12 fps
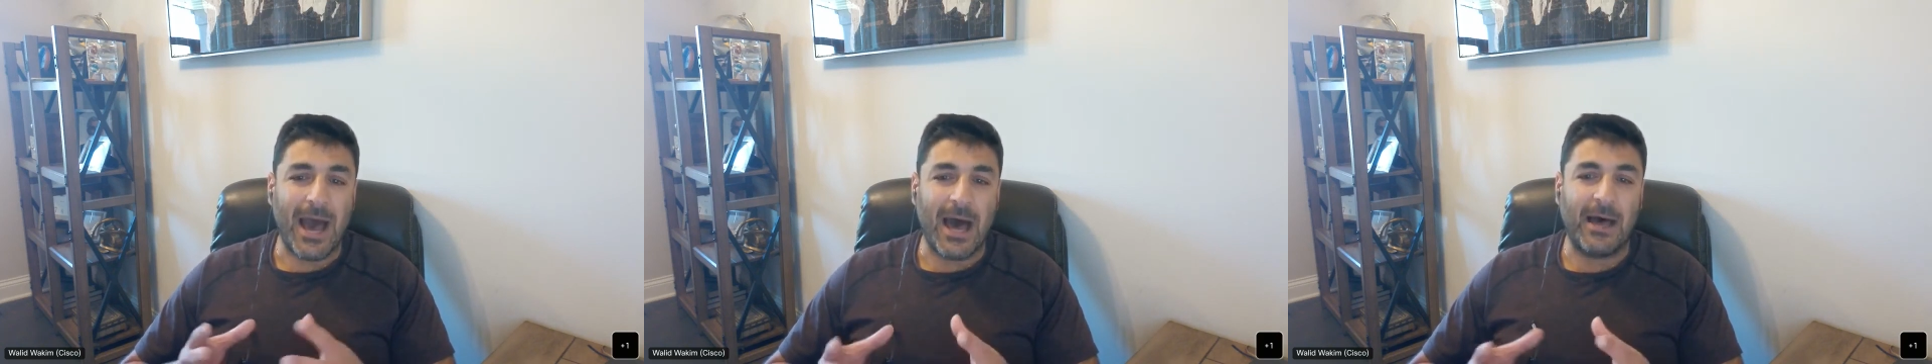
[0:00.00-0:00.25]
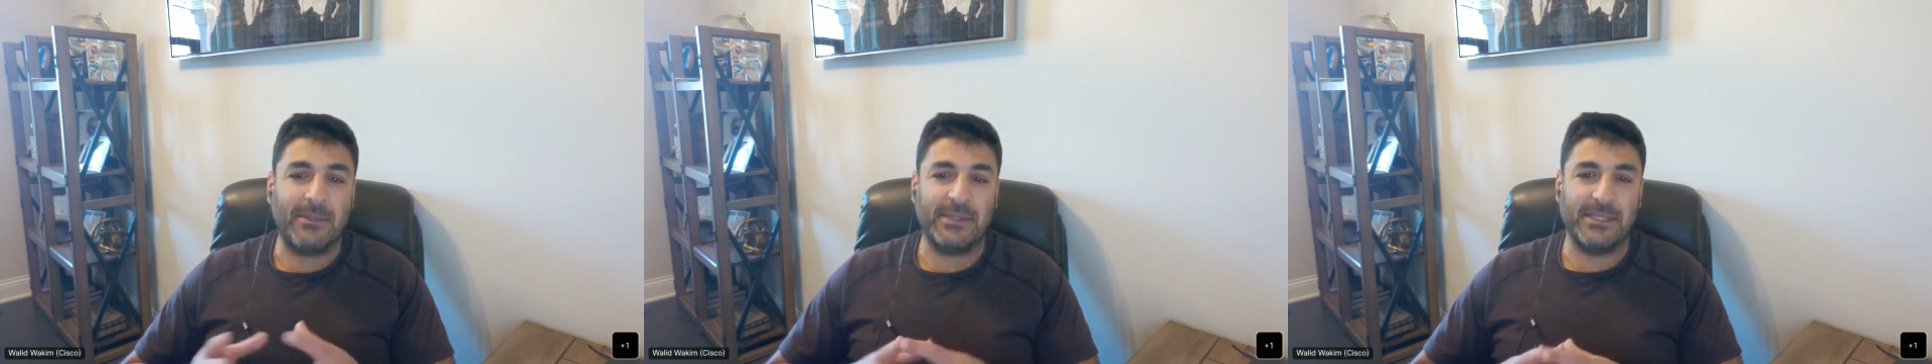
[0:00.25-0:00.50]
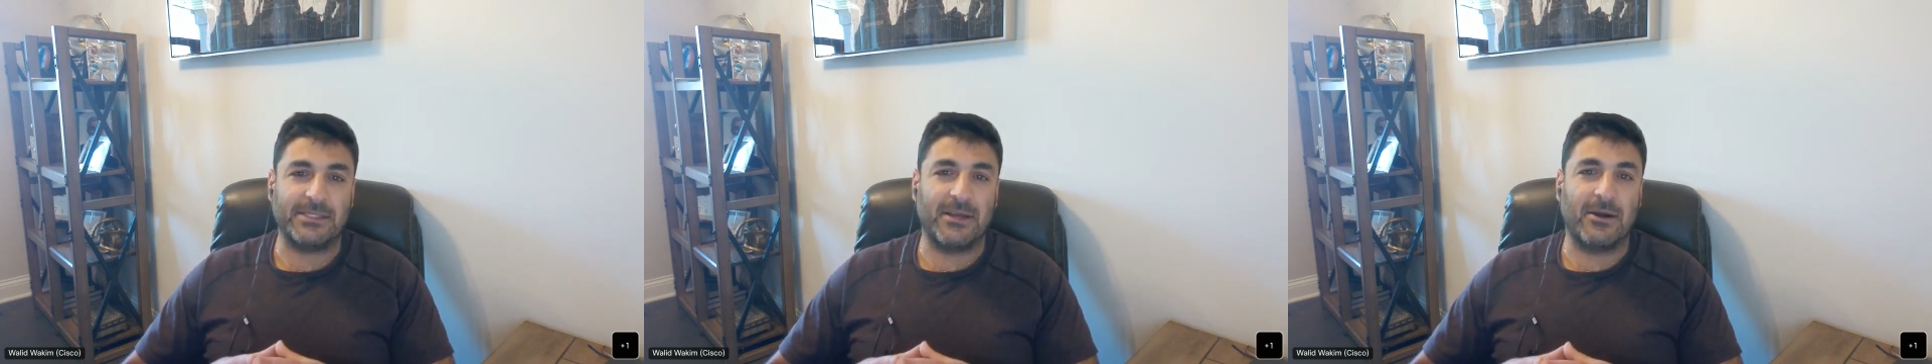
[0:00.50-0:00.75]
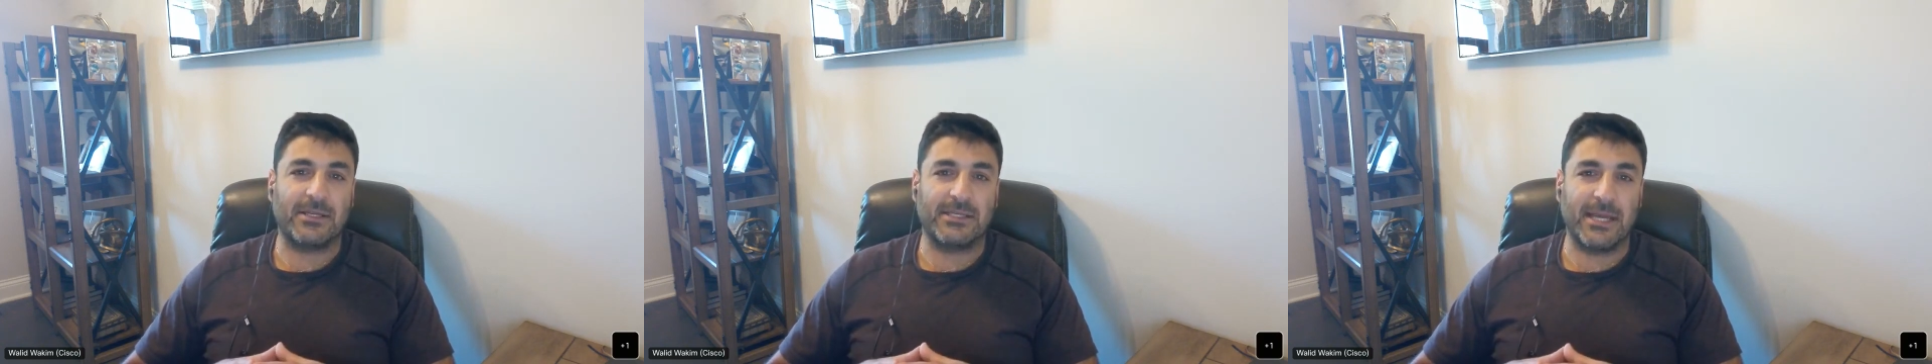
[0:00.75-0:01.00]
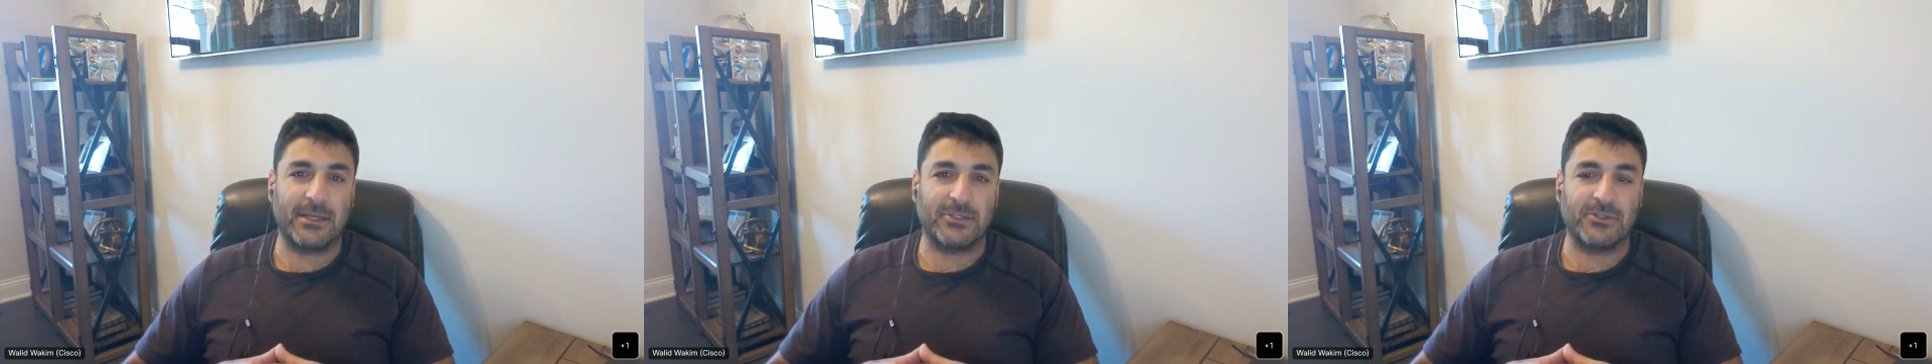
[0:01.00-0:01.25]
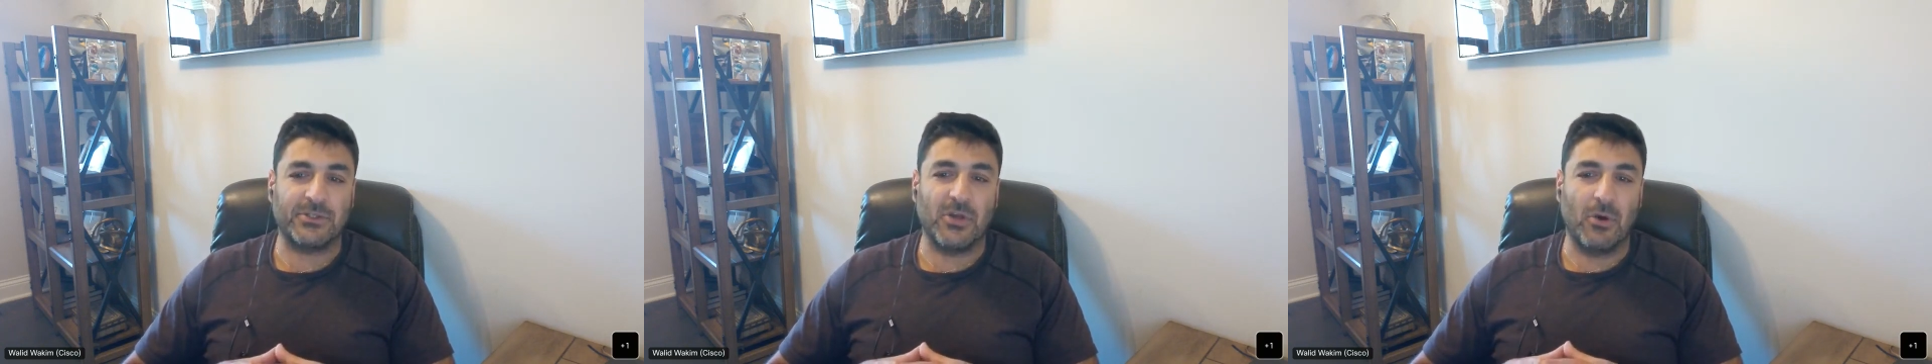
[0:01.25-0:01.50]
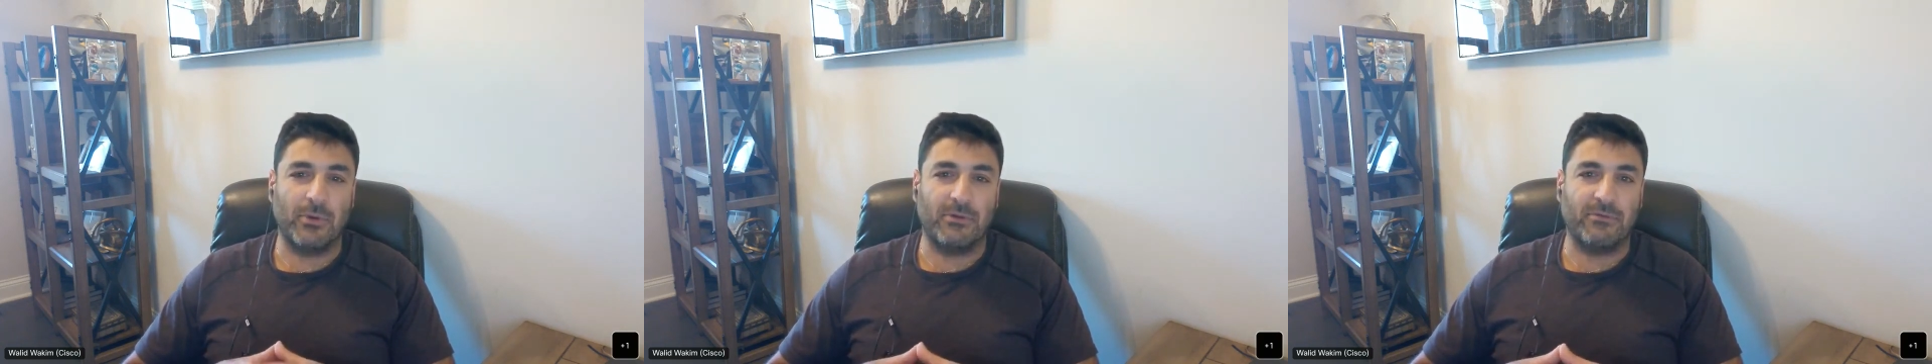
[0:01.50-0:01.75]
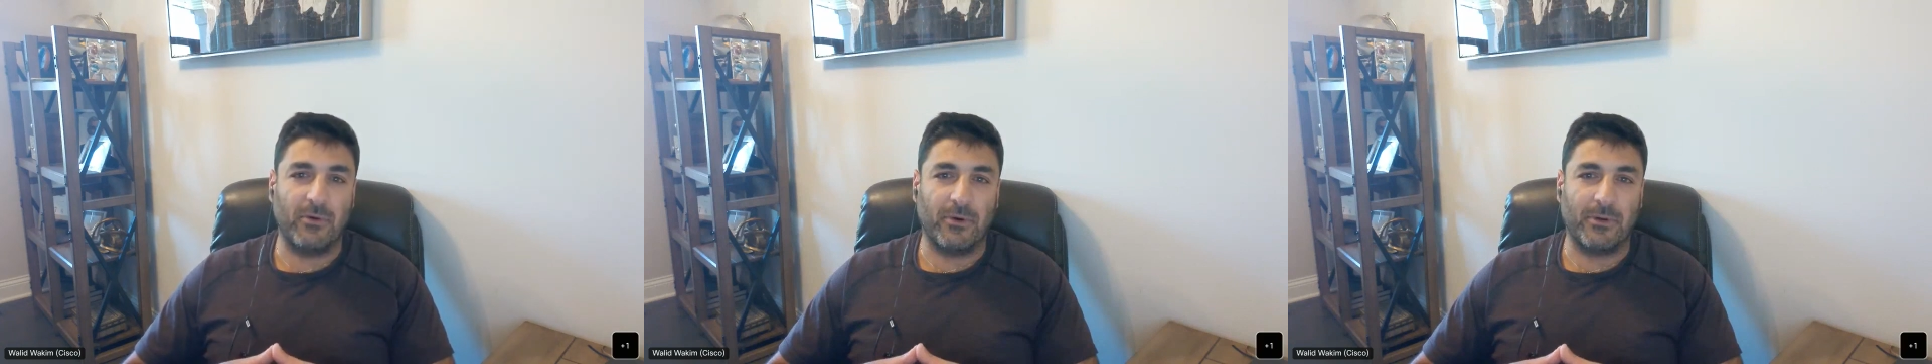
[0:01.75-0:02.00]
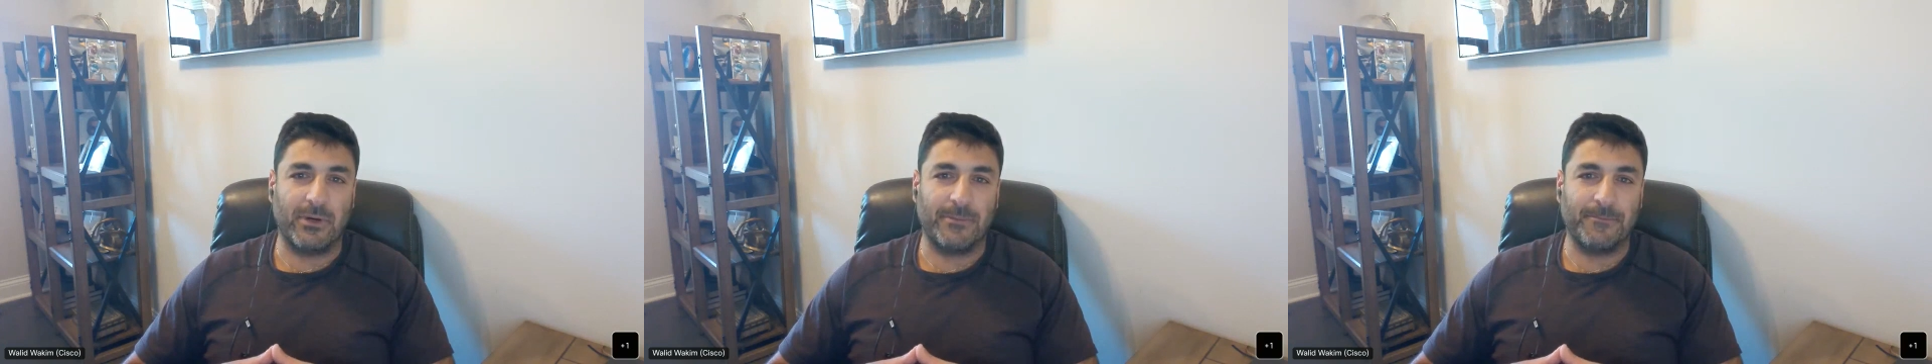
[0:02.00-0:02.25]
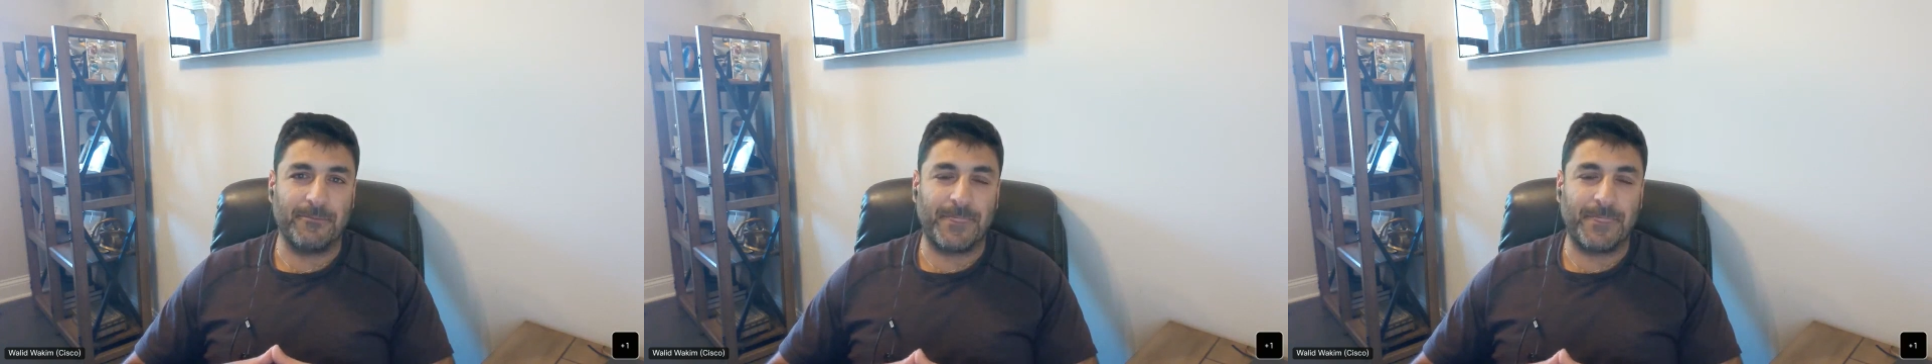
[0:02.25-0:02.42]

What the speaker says: on these architectures going forward.